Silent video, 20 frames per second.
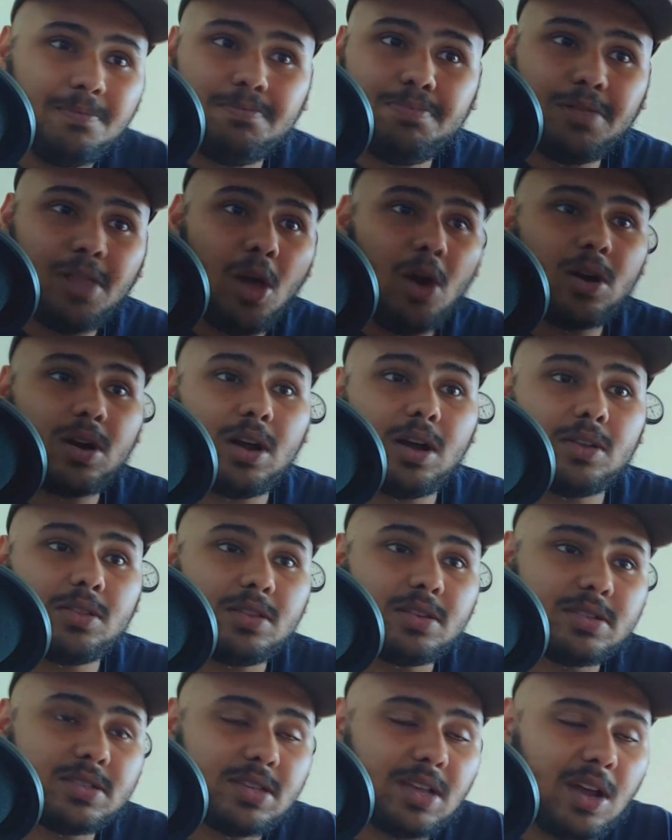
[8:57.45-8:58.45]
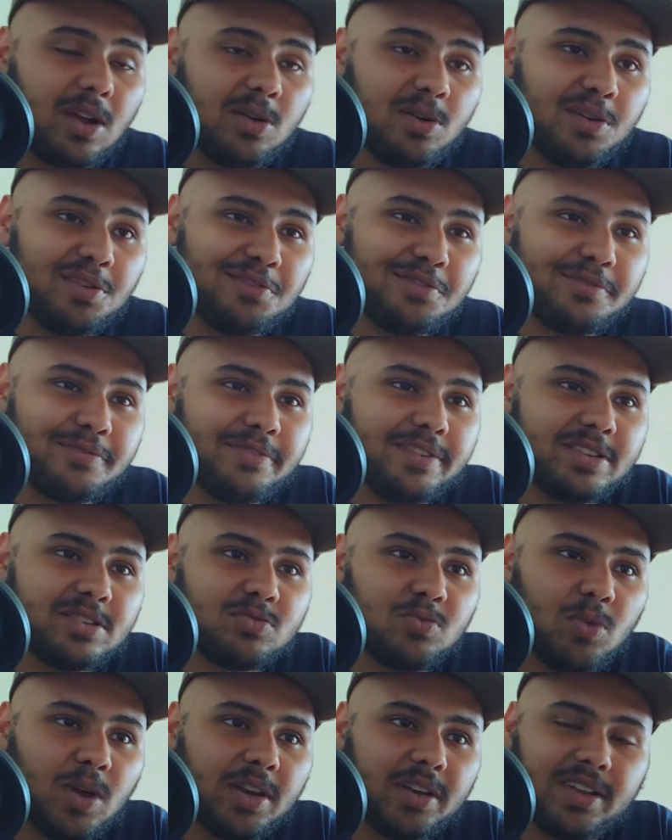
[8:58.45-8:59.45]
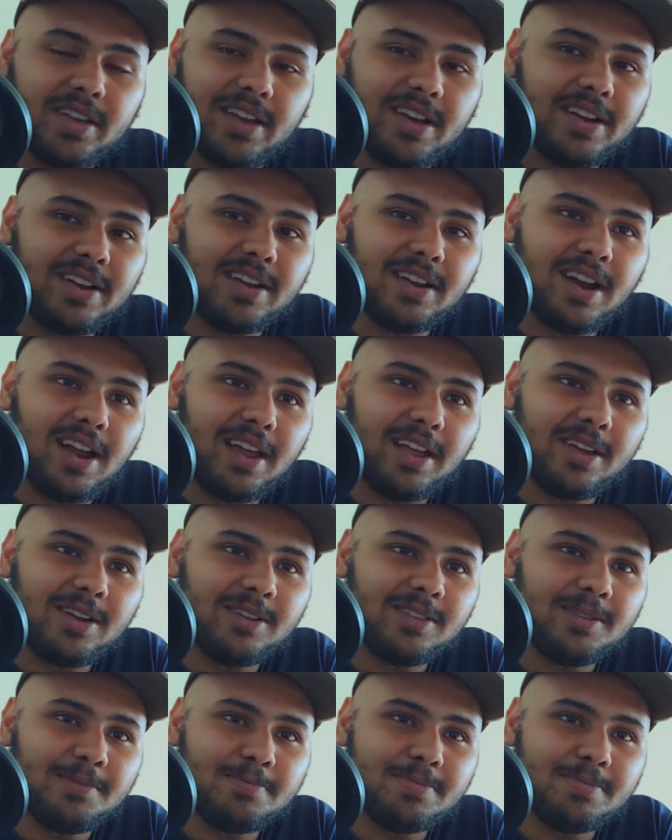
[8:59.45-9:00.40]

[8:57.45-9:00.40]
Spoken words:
block out the sound of this one kid crying on the